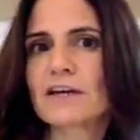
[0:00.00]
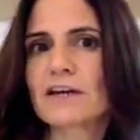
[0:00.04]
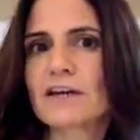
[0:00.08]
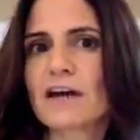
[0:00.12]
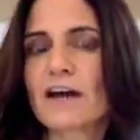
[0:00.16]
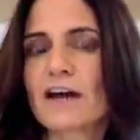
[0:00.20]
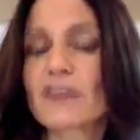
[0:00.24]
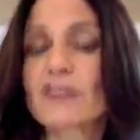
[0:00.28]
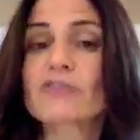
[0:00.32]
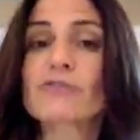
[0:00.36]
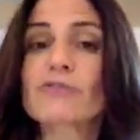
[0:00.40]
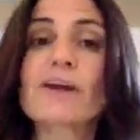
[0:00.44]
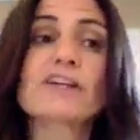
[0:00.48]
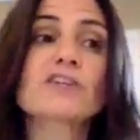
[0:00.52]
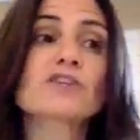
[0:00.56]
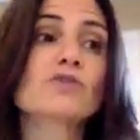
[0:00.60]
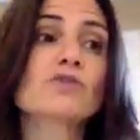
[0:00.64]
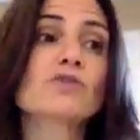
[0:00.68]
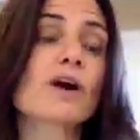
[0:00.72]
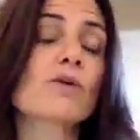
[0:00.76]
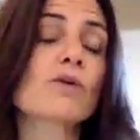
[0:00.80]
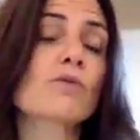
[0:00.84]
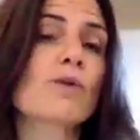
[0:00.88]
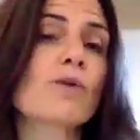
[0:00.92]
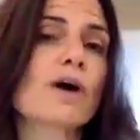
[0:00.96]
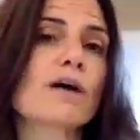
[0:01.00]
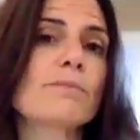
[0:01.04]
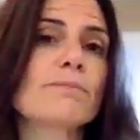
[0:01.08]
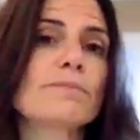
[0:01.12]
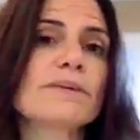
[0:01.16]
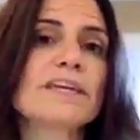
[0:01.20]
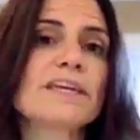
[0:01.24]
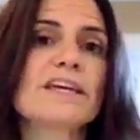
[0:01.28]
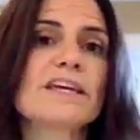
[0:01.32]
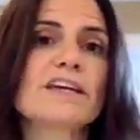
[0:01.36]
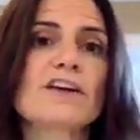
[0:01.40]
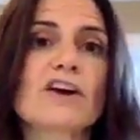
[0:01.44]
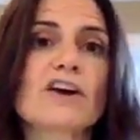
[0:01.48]
a threat to our
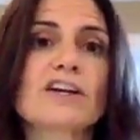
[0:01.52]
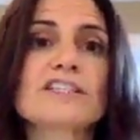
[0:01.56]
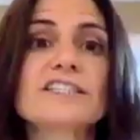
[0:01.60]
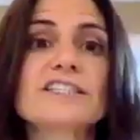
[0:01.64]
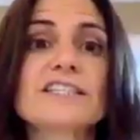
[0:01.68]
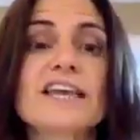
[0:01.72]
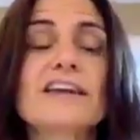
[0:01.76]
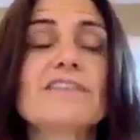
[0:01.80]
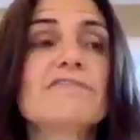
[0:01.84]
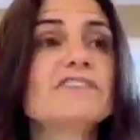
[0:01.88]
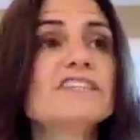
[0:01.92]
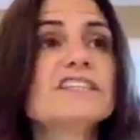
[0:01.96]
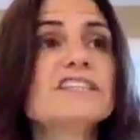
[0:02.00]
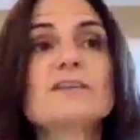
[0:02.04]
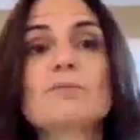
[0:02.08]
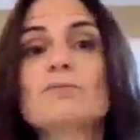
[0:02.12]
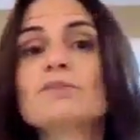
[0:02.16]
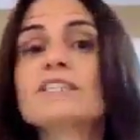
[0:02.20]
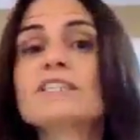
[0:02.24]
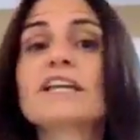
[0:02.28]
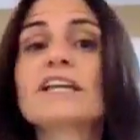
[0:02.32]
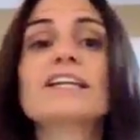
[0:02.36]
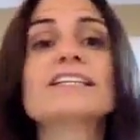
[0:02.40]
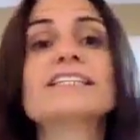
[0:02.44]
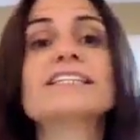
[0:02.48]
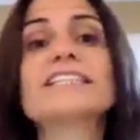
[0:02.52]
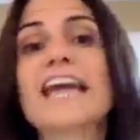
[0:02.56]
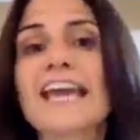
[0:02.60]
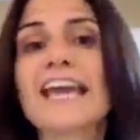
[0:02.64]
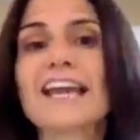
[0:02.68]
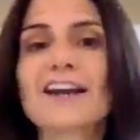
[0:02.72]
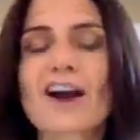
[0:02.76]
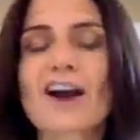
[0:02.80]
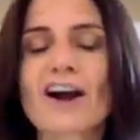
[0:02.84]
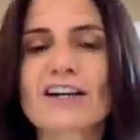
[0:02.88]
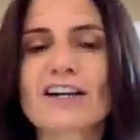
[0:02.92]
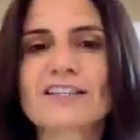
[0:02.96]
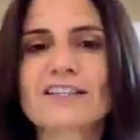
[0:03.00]
well-being, our safety. Someone's going to
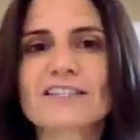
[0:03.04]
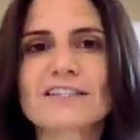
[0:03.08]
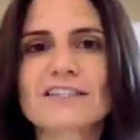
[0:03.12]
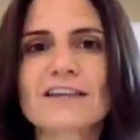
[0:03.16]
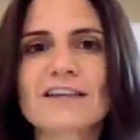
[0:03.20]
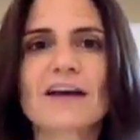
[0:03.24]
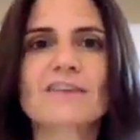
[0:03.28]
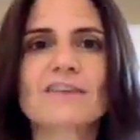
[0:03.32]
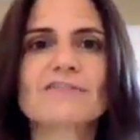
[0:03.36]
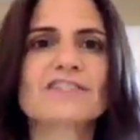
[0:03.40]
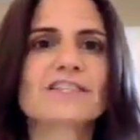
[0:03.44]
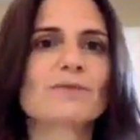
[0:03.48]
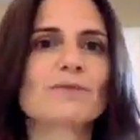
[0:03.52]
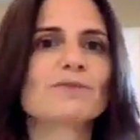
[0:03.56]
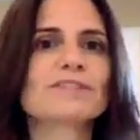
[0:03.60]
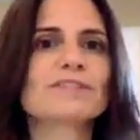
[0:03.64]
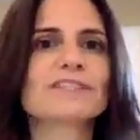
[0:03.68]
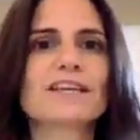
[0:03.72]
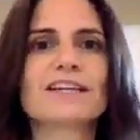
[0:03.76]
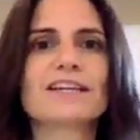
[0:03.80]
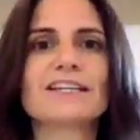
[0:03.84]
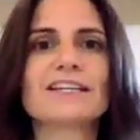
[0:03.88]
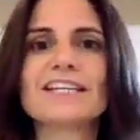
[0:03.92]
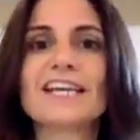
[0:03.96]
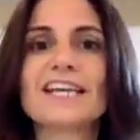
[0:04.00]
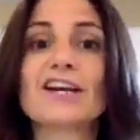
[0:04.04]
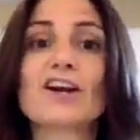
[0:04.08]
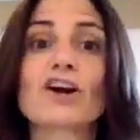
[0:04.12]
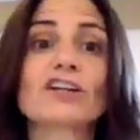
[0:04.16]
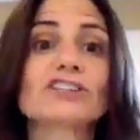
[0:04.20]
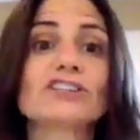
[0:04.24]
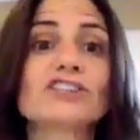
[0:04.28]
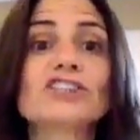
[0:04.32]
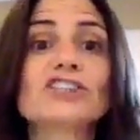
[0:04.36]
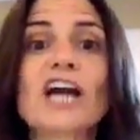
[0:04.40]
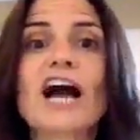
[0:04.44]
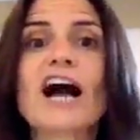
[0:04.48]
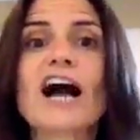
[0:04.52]
take our stuff, someone's going to take our
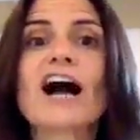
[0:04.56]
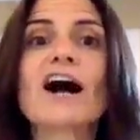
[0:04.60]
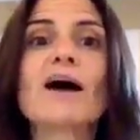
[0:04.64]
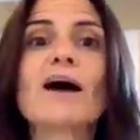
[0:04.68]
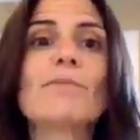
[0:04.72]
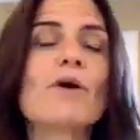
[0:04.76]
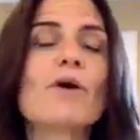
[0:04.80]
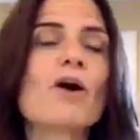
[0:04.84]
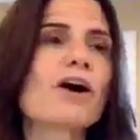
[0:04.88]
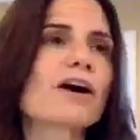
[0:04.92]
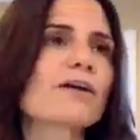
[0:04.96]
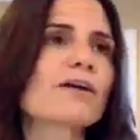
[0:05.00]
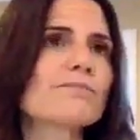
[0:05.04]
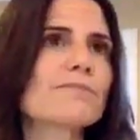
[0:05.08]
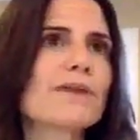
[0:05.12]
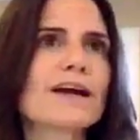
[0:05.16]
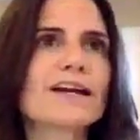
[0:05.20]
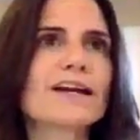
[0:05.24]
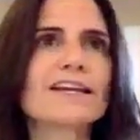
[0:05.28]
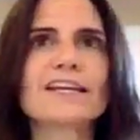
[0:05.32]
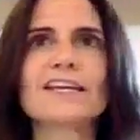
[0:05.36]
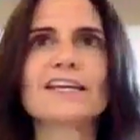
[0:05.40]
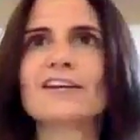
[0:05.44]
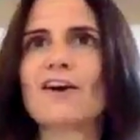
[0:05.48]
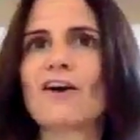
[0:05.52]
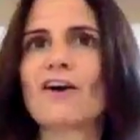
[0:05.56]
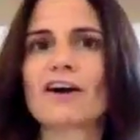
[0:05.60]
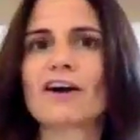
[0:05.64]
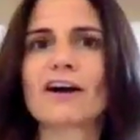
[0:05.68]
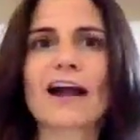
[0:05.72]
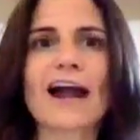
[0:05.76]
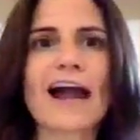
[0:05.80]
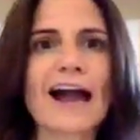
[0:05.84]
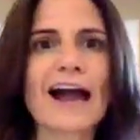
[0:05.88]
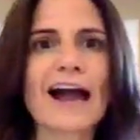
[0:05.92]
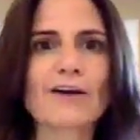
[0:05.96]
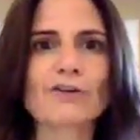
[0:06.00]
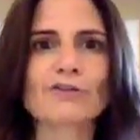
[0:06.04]
job, our money, our
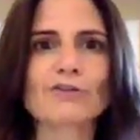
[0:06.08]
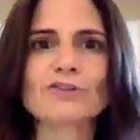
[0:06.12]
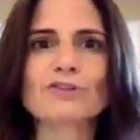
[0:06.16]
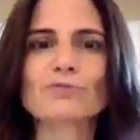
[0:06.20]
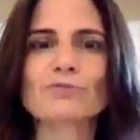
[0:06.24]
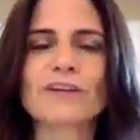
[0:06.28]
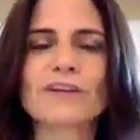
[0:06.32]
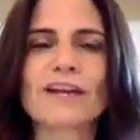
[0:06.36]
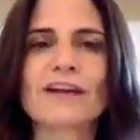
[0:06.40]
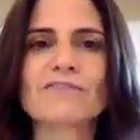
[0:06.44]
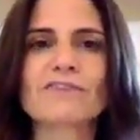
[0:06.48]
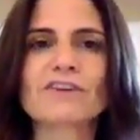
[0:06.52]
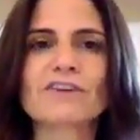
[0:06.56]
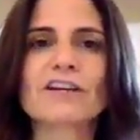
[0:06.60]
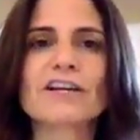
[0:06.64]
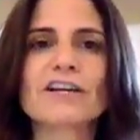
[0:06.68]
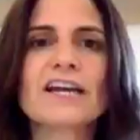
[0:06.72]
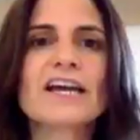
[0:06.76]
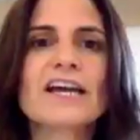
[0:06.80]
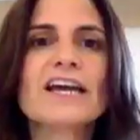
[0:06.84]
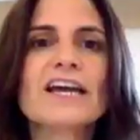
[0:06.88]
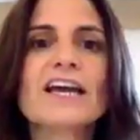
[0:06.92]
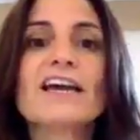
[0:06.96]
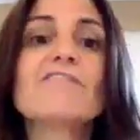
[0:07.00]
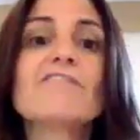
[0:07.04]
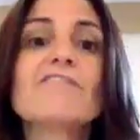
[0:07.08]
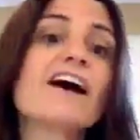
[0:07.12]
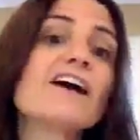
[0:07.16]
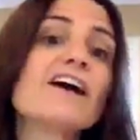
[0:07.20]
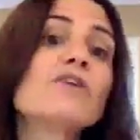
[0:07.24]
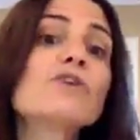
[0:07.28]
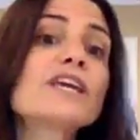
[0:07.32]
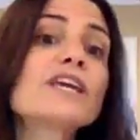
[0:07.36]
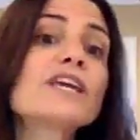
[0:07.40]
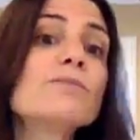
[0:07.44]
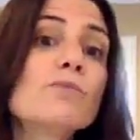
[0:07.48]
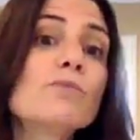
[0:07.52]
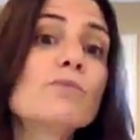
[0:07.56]
house, whatever. If I
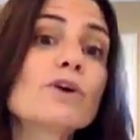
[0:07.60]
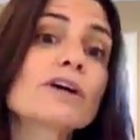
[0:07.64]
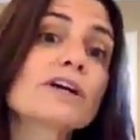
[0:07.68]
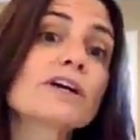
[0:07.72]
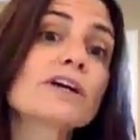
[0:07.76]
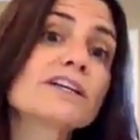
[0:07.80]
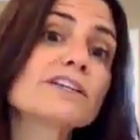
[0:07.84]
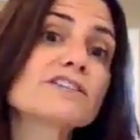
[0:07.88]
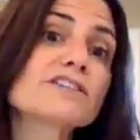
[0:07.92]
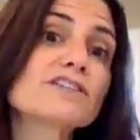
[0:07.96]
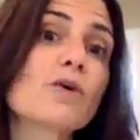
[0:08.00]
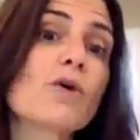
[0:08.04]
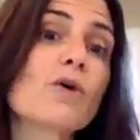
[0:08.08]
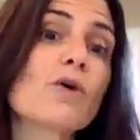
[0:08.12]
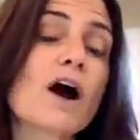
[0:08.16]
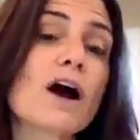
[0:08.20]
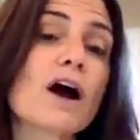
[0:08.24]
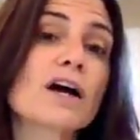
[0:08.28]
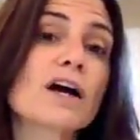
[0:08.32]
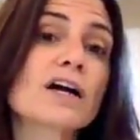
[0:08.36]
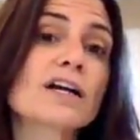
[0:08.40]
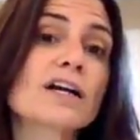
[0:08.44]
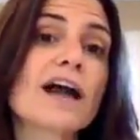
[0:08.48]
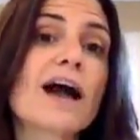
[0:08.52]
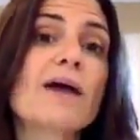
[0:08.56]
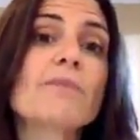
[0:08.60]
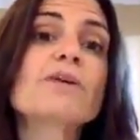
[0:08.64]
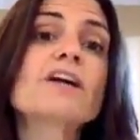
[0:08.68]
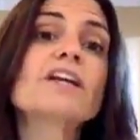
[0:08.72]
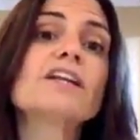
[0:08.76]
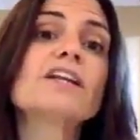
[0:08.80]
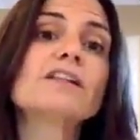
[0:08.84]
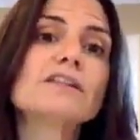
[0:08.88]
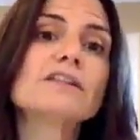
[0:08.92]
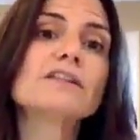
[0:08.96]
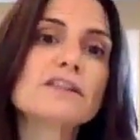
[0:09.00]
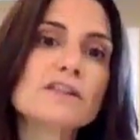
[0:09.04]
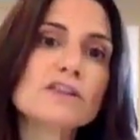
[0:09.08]
don't keep working so hard, I'm going
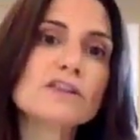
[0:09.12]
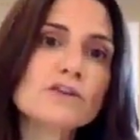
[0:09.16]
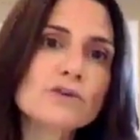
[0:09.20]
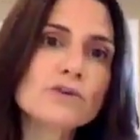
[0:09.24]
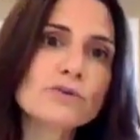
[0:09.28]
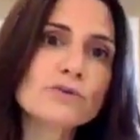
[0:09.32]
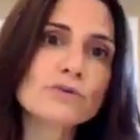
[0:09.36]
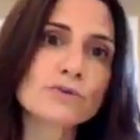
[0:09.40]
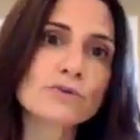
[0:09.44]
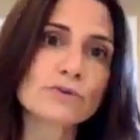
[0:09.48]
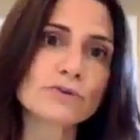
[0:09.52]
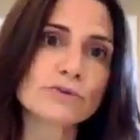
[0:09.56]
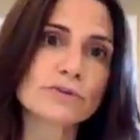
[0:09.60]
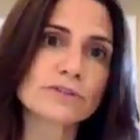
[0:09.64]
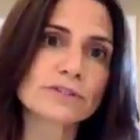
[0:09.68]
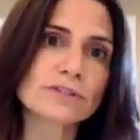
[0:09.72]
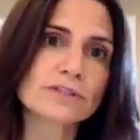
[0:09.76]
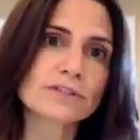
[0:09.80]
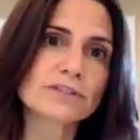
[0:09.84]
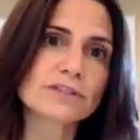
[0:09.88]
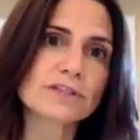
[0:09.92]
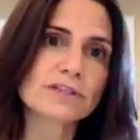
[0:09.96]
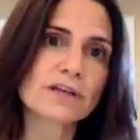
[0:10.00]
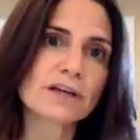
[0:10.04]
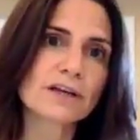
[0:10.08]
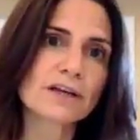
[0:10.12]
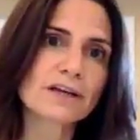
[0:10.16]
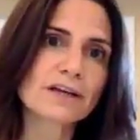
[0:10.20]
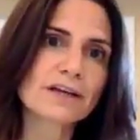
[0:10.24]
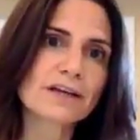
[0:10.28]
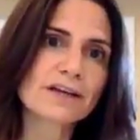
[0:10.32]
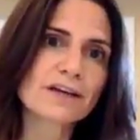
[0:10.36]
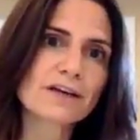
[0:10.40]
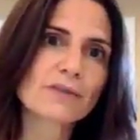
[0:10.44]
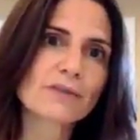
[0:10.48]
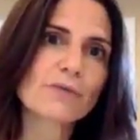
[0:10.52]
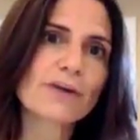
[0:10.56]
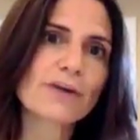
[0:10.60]
to lose
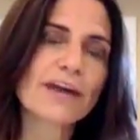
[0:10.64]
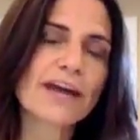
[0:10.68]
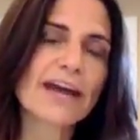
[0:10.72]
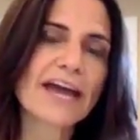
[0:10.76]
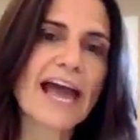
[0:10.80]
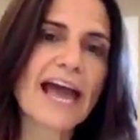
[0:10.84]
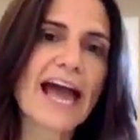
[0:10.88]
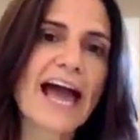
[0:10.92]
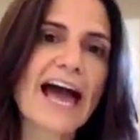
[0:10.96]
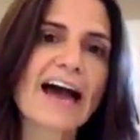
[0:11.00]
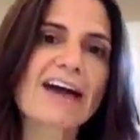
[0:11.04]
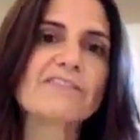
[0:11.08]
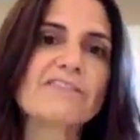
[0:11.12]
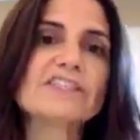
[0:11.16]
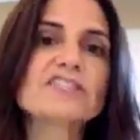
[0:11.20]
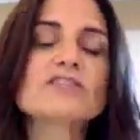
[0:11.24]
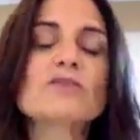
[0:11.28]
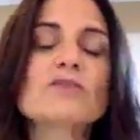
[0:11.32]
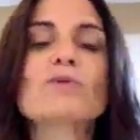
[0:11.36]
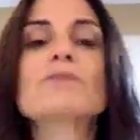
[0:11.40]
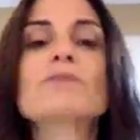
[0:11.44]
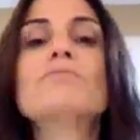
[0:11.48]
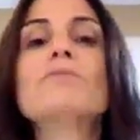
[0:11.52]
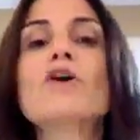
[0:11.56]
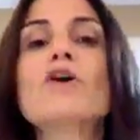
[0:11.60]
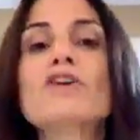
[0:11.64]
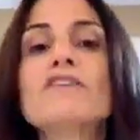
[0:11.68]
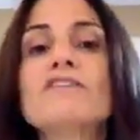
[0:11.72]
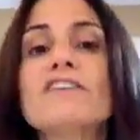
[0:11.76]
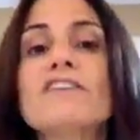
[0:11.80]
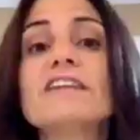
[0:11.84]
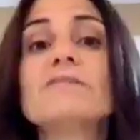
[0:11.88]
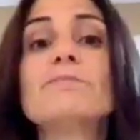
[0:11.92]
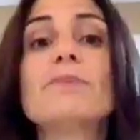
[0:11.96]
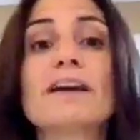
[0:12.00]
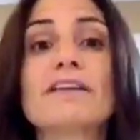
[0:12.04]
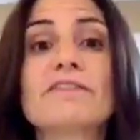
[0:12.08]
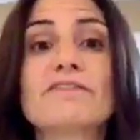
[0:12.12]
what I have. And so we're
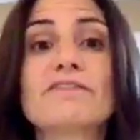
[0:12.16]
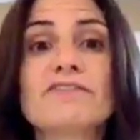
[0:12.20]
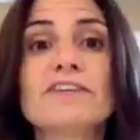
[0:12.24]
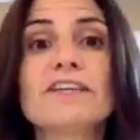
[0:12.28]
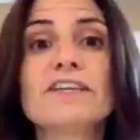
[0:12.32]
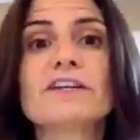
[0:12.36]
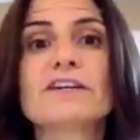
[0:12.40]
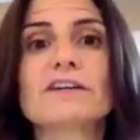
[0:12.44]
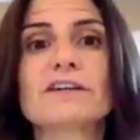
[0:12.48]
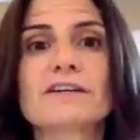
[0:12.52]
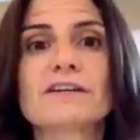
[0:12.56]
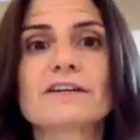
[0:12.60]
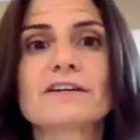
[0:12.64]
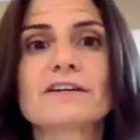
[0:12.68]
motivated by fear.